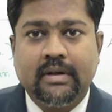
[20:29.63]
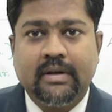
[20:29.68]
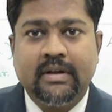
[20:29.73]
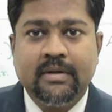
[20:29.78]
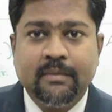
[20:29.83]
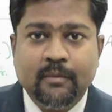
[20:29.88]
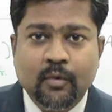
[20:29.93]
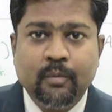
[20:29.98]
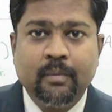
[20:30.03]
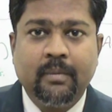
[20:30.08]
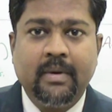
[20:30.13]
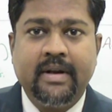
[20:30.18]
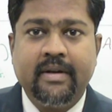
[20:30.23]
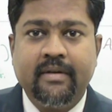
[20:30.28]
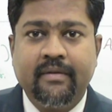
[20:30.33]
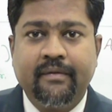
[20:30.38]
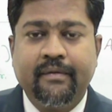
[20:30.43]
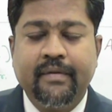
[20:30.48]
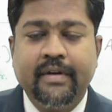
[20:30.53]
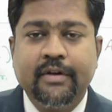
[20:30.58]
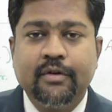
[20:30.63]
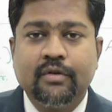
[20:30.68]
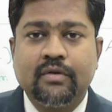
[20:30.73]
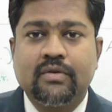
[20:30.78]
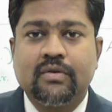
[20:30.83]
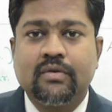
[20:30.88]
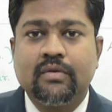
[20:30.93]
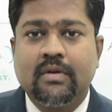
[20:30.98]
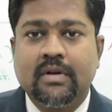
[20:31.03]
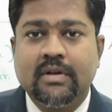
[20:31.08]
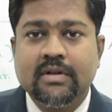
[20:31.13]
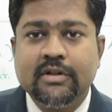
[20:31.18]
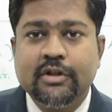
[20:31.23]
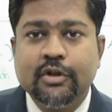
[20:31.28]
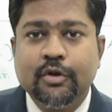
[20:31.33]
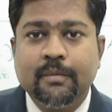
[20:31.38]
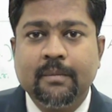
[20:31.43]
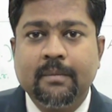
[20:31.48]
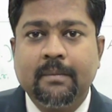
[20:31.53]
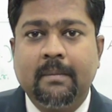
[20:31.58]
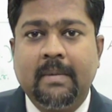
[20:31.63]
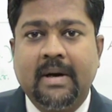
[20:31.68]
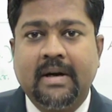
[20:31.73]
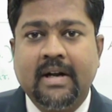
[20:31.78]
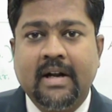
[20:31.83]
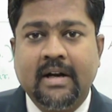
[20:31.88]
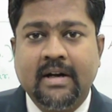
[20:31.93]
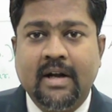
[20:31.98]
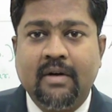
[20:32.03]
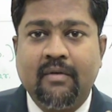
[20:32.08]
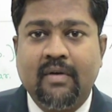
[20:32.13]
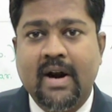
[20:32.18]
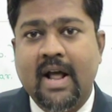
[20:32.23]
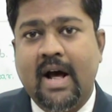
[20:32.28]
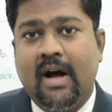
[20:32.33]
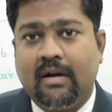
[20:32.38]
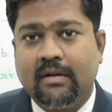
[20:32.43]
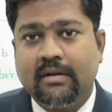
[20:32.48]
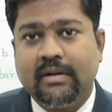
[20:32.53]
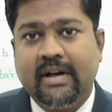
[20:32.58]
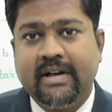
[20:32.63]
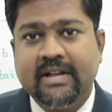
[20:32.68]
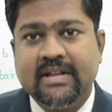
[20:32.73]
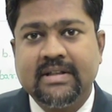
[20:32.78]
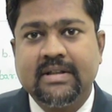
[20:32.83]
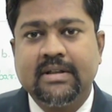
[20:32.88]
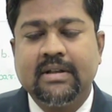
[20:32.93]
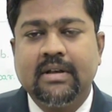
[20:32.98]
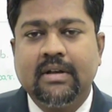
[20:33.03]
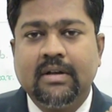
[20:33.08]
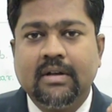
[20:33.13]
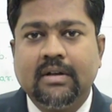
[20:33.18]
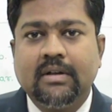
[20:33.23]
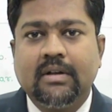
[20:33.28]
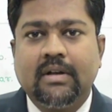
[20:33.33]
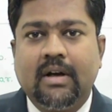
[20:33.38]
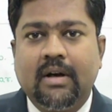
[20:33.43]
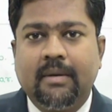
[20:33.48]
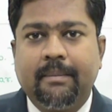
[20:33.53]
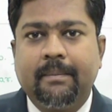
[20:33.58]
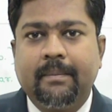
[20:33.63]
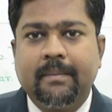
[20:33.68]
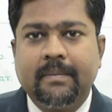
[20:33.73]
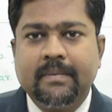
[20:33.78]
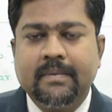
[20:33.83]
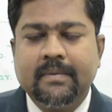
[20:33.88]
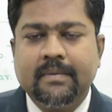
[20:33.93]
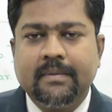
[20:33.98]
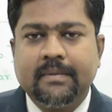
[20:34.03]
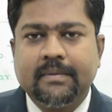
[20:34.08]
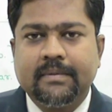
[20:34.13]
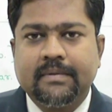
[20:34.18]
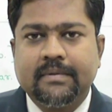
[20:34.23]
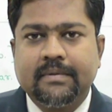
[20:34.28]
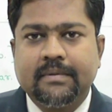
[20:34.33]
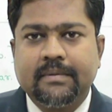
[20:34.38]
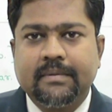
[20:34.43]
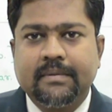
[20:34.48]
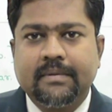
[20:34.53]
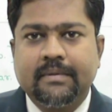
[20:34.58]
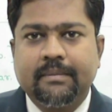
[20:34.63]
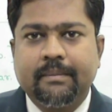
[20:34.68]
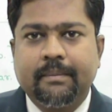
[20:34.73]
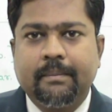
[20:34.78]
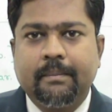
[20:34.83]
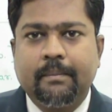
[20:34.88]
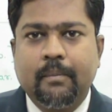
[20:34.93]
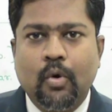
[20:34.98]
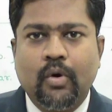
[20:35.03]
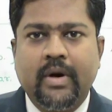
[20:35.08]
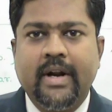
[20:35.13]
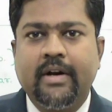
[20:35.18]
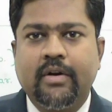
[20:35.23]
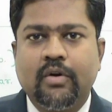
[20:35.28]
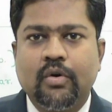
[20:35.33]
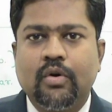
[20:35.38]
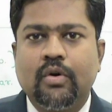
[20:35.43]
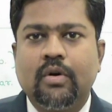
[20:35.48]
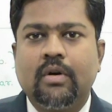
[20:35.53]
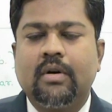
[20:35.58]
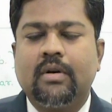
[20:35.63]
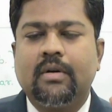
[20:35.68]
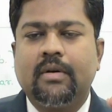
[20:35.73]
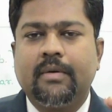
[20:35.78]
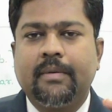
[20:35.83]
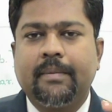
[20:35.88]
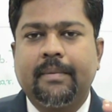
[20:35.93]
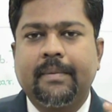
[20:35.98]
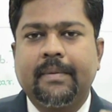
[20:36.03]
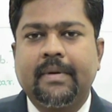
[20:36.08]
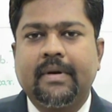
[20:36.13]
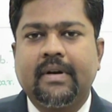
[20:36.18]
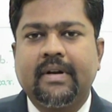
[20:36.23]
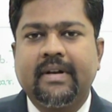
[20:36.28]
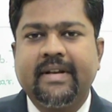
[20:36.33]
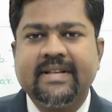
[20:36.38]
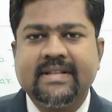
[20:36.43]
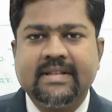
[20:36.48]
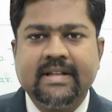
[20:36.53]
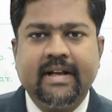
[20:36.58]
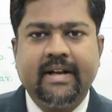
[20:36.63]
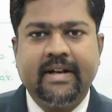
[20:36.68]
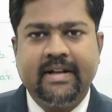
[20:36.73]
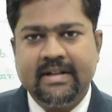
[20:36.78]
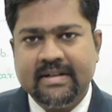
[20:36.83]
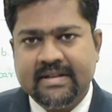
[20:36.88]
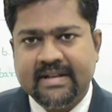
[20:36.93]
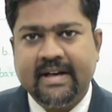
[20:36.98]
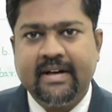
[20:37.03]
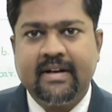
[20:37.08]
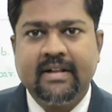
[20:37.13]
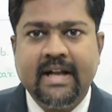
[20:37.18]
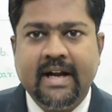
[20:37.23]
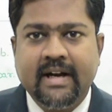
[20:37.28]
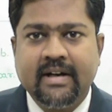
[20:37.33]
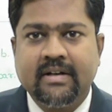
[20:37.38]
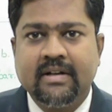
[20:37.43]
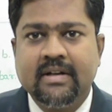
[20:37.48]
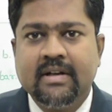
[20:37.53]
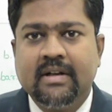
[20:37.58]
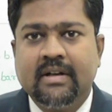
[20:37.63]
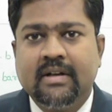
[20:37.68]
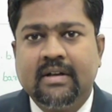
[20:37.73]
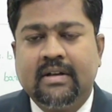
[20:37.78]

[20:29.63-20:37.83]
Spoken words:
In Mumbai, we used to consume patata vada, that is a potato is there inside that,